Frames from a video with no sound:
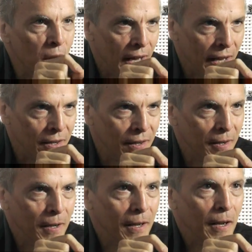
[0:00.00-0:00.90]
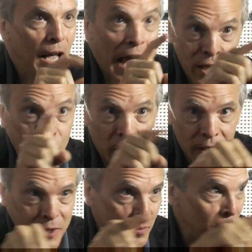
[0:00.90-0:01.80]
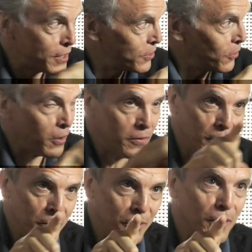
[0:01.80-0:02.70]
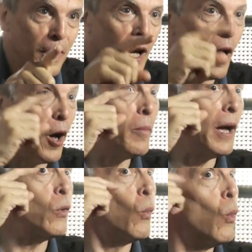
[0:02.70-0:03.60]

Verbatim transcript: head, as well as amongst all of you, about